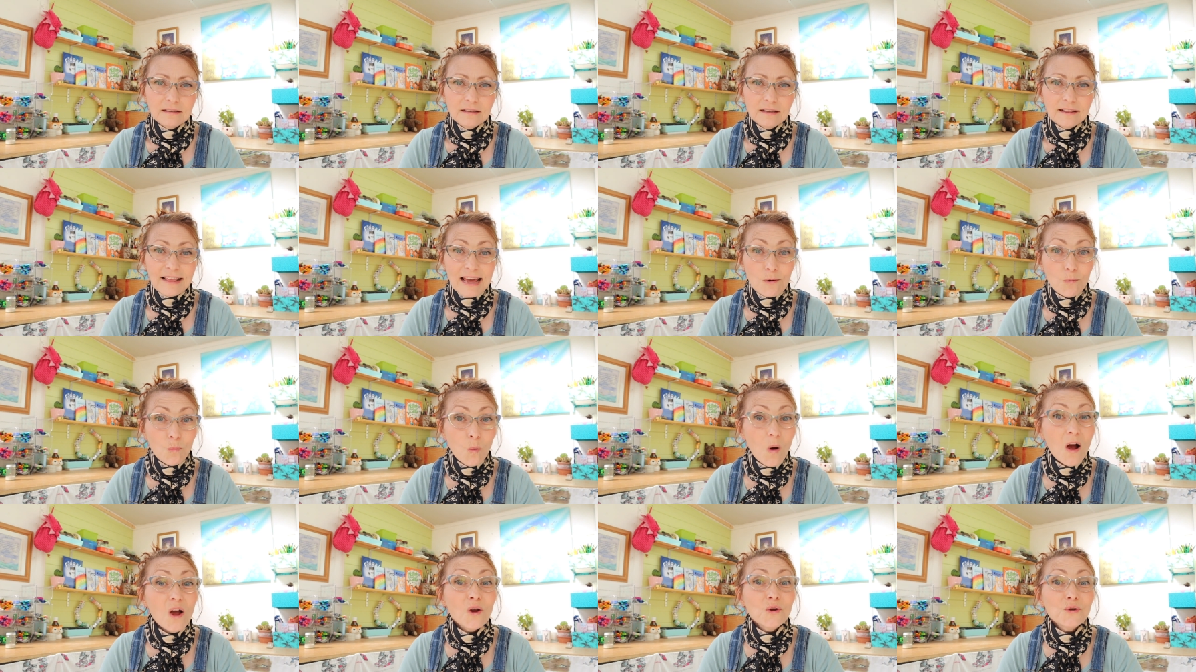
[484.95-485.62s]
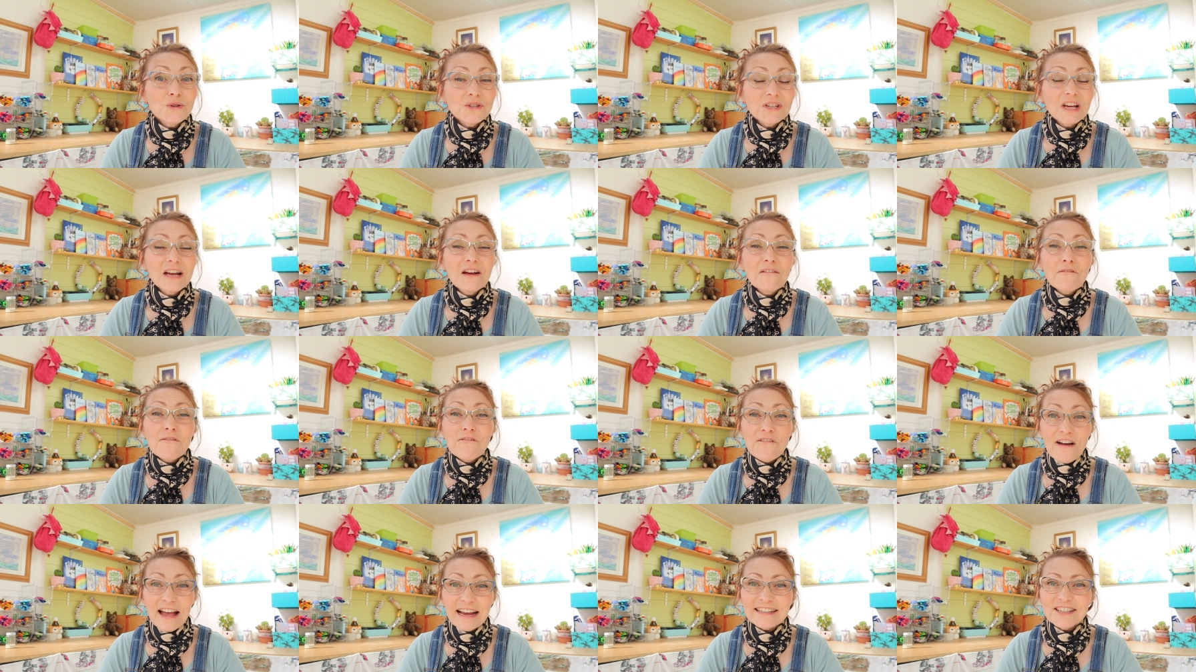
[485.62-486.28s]
They won't
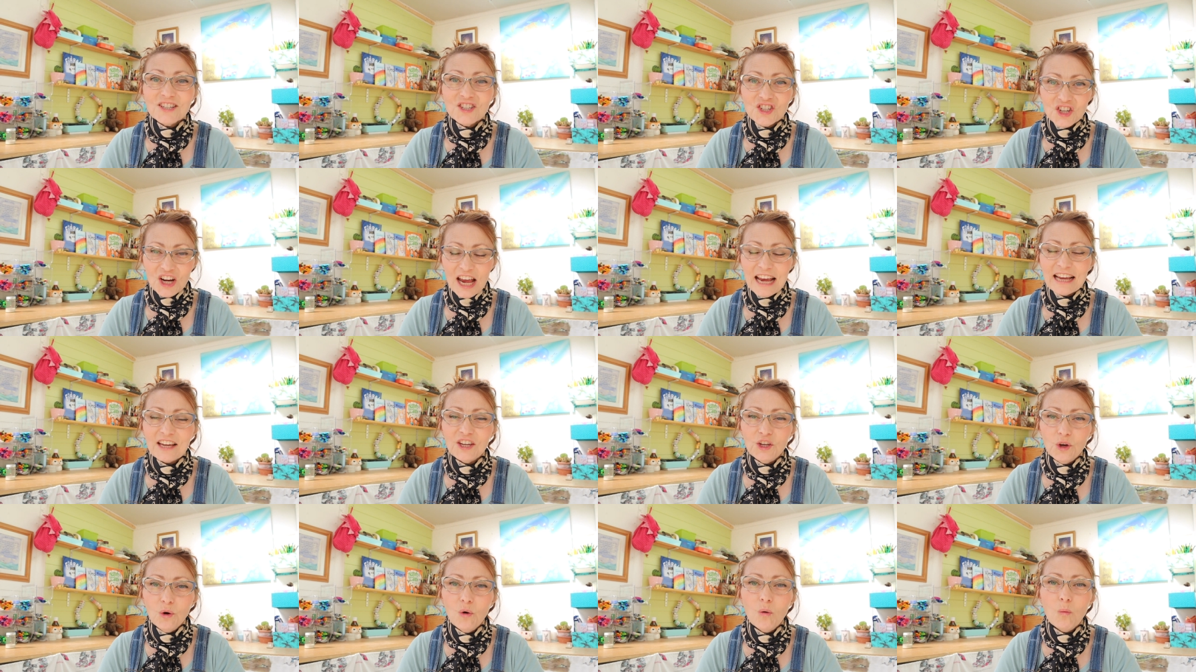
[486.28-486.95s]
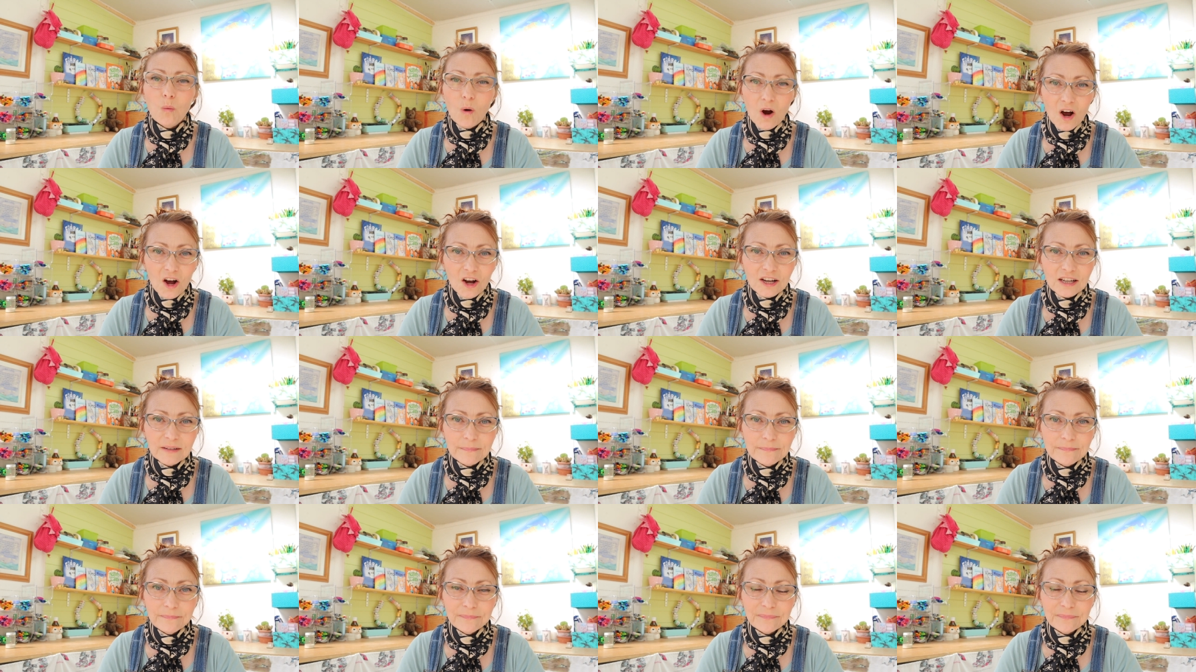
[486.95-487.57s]
fact check your work.